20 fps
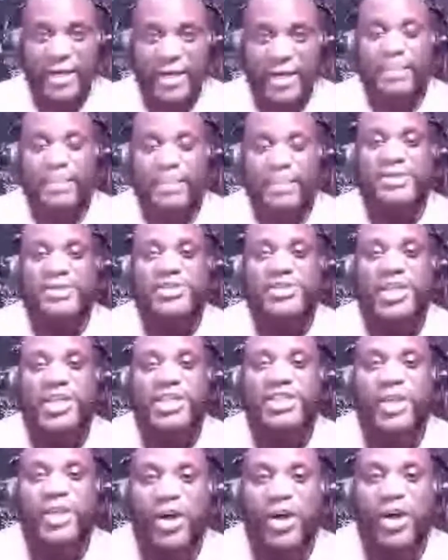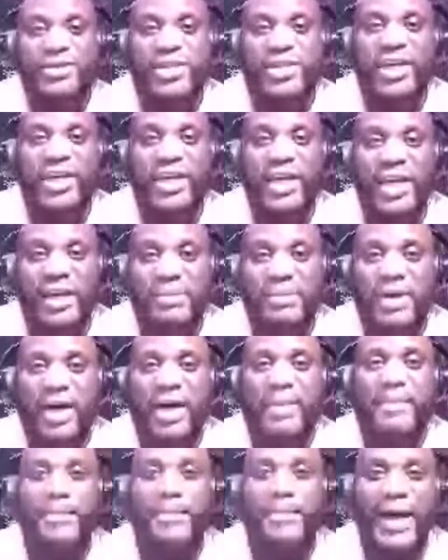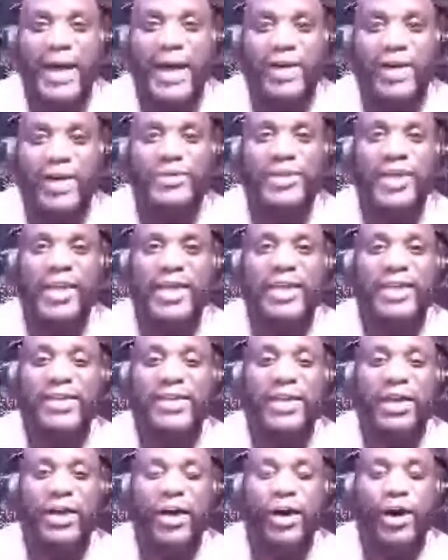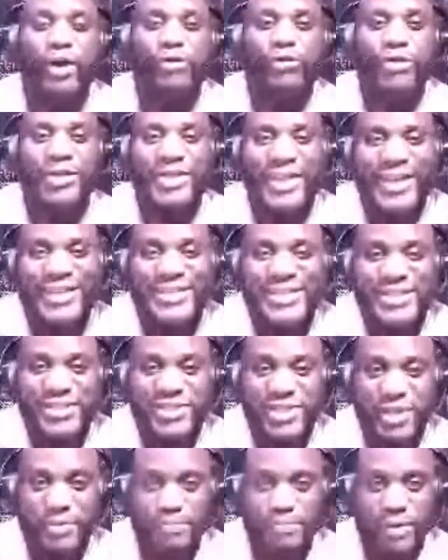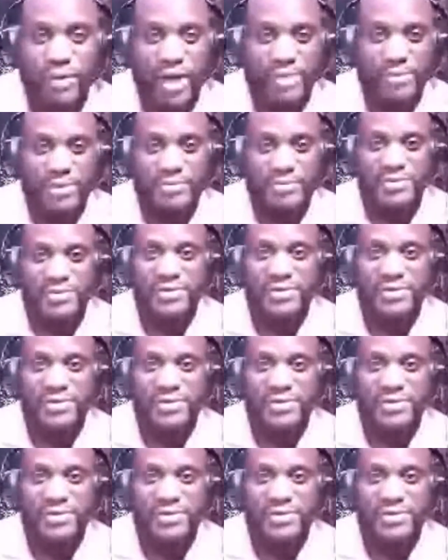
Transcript: but she talks to him about her relationship problems.